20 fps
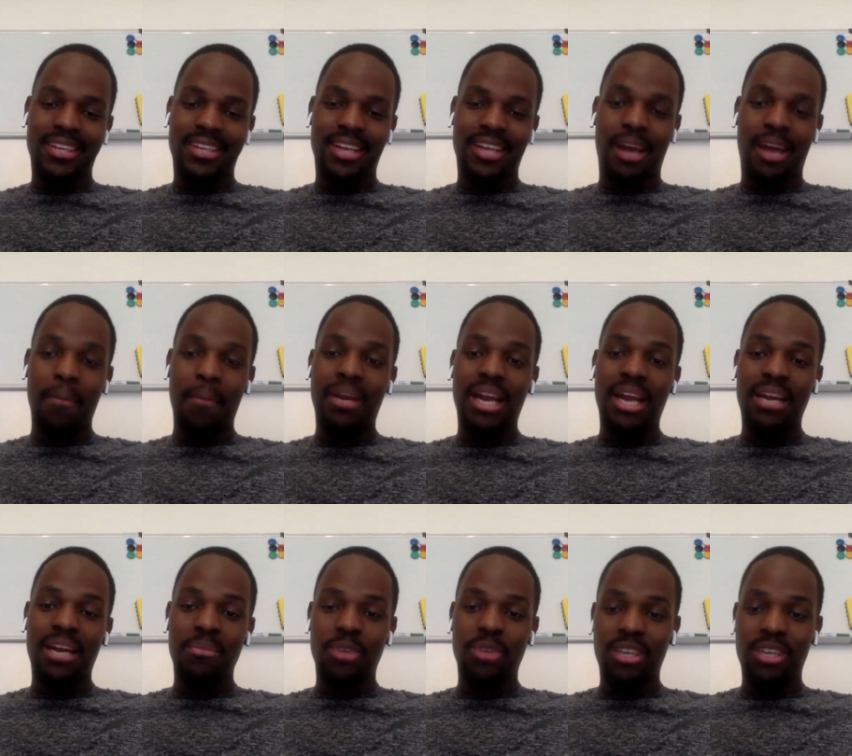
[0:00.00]
I'm glad
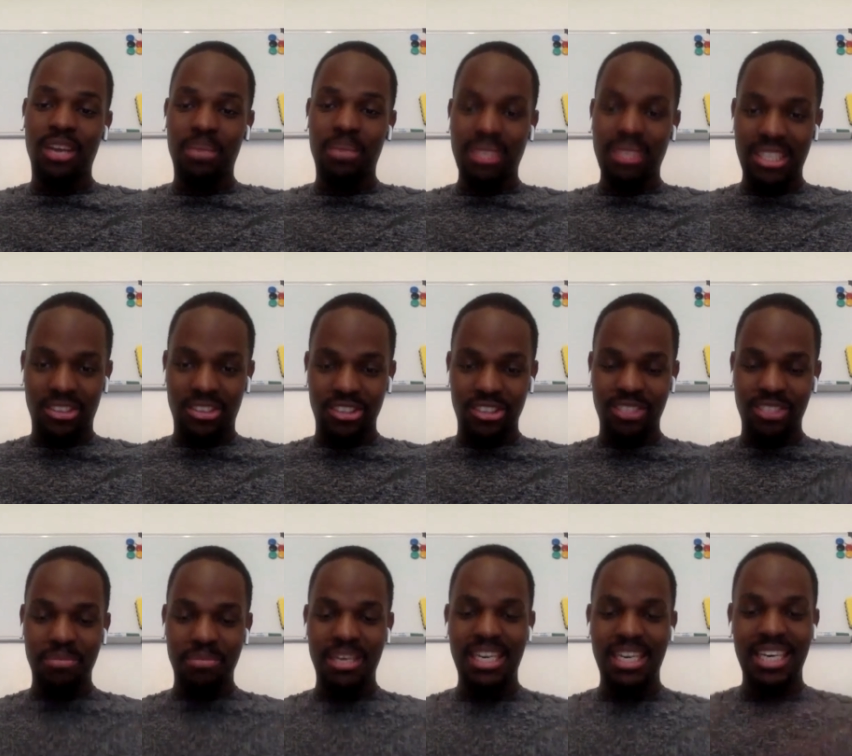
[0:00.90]
I'm not in that position to
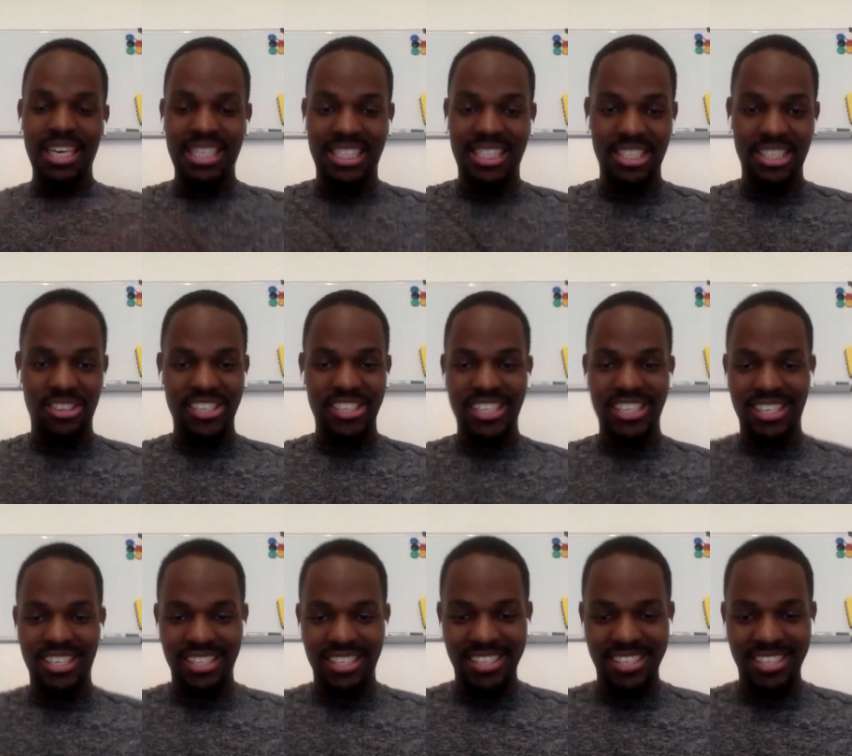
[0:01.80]
make that decision in it.